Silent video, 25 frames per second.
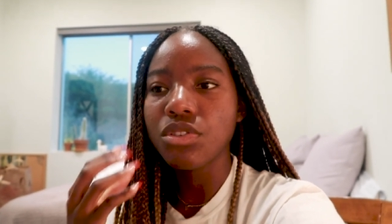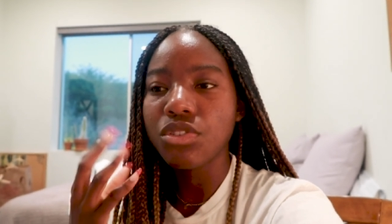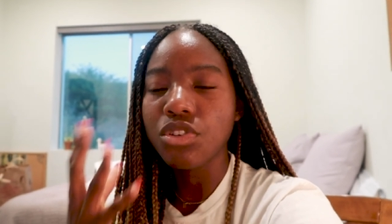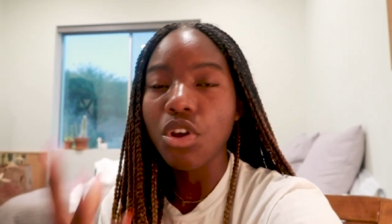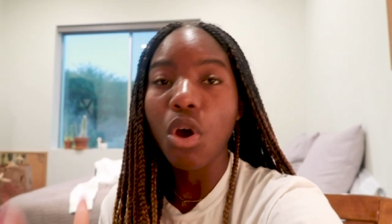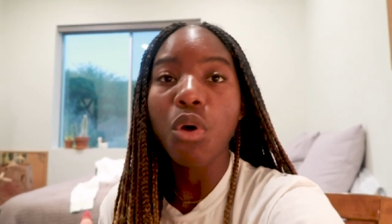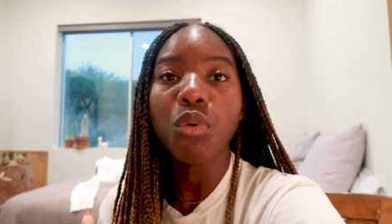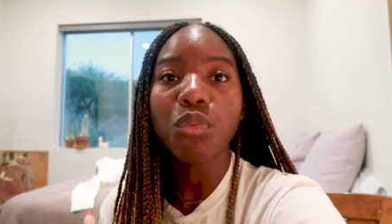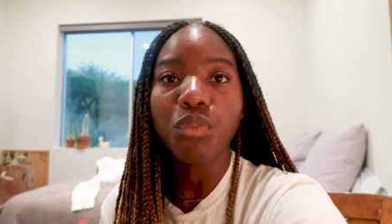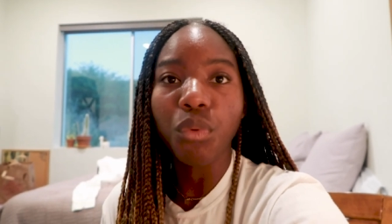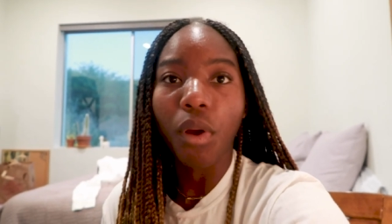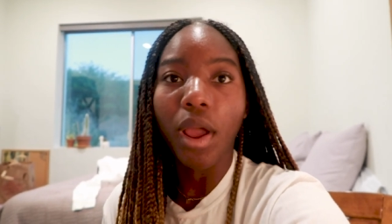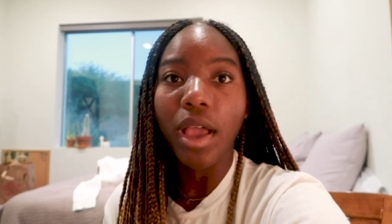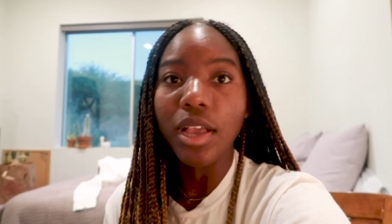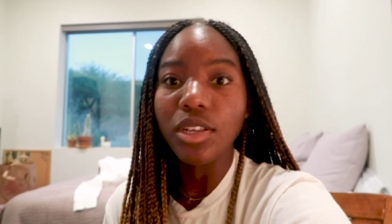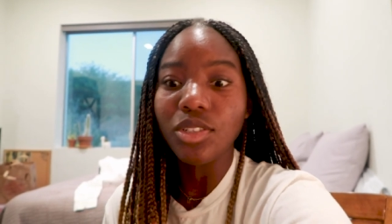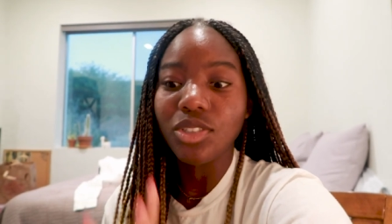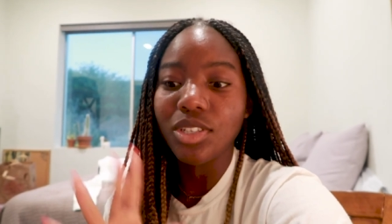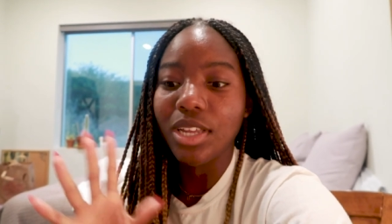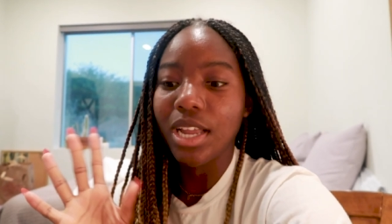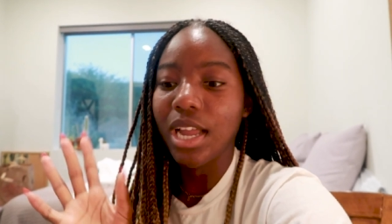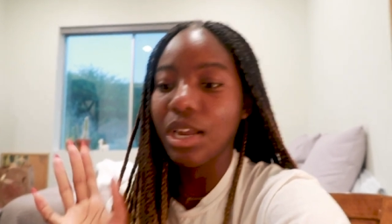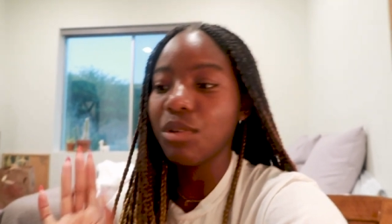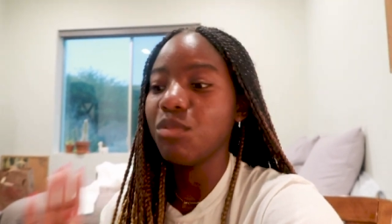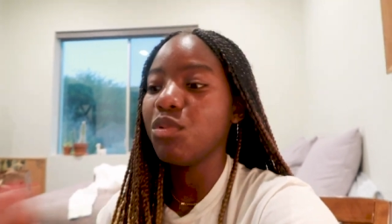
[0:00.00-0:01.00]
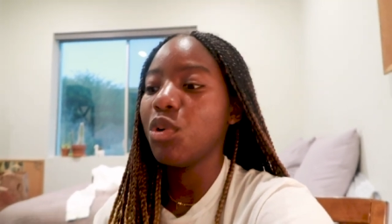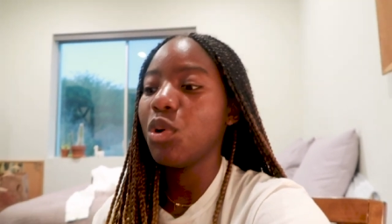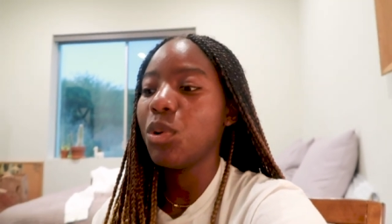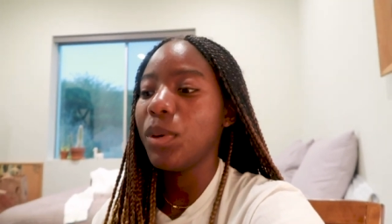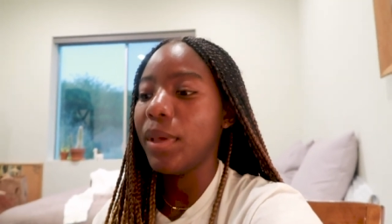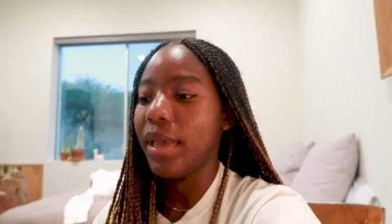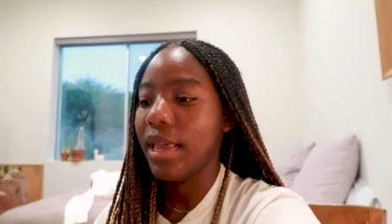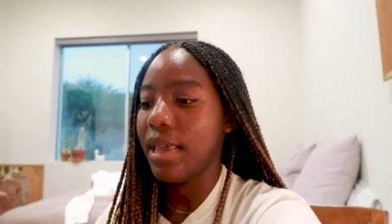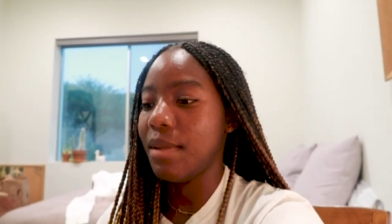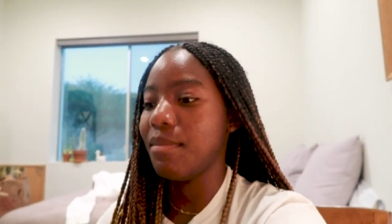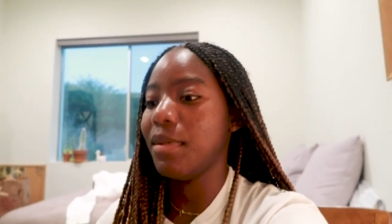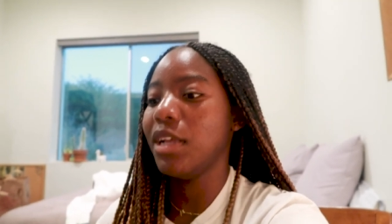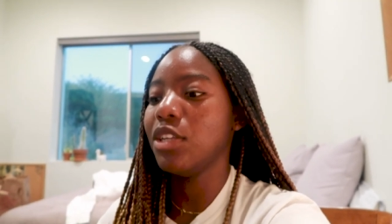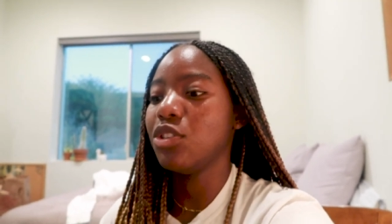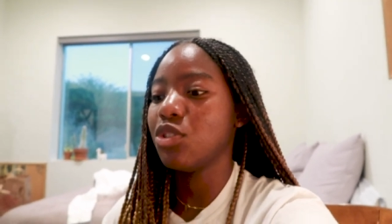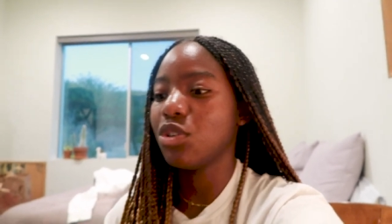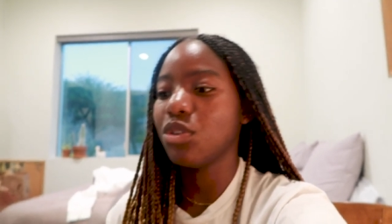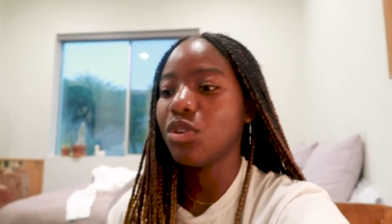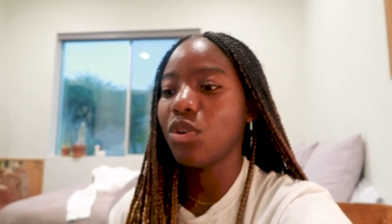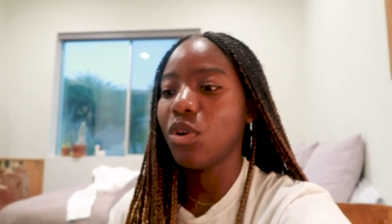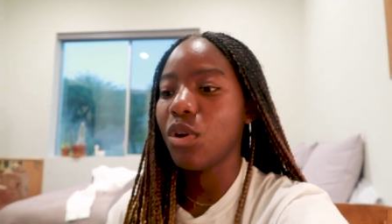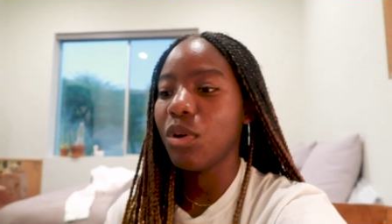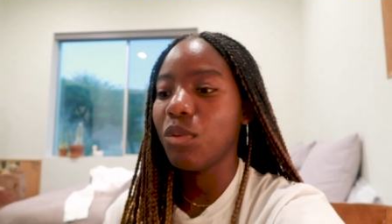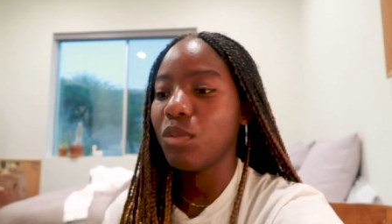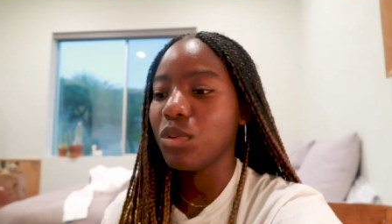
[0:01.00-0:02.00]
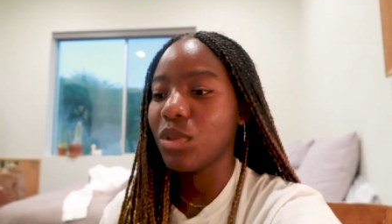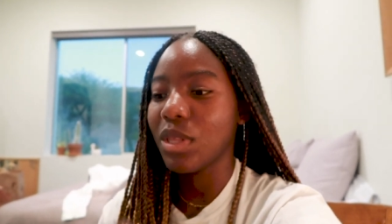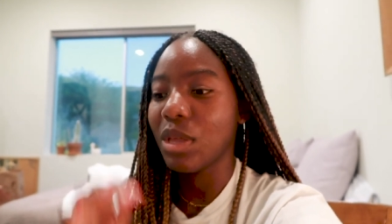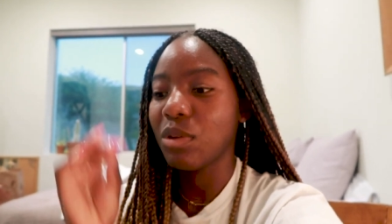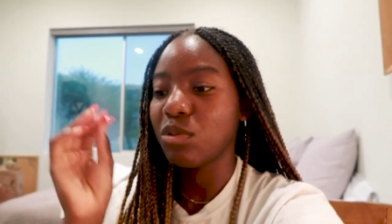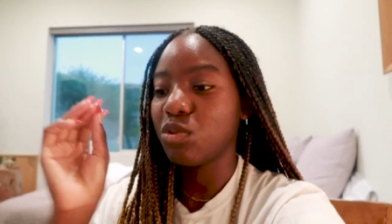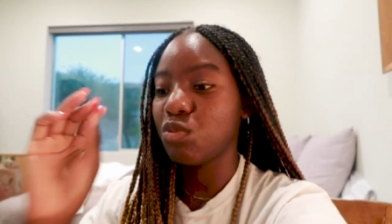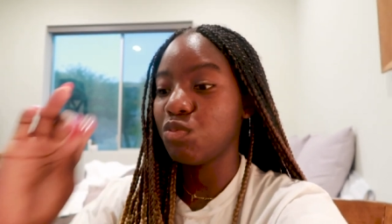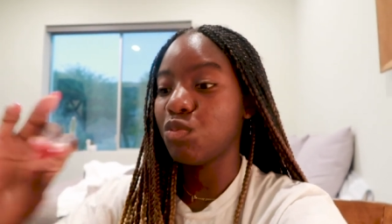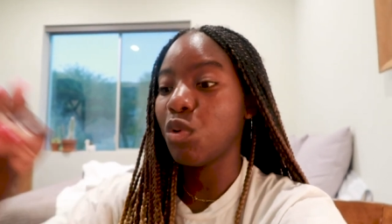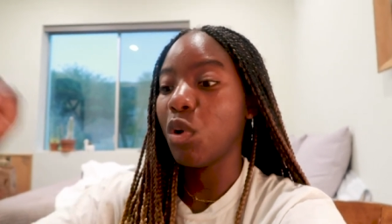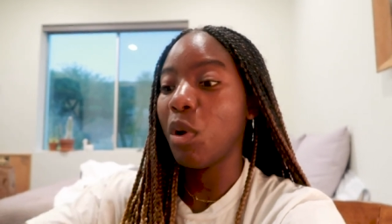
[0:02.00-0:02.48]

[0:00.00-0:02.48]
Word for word: don't rush like I wrote it in my journal I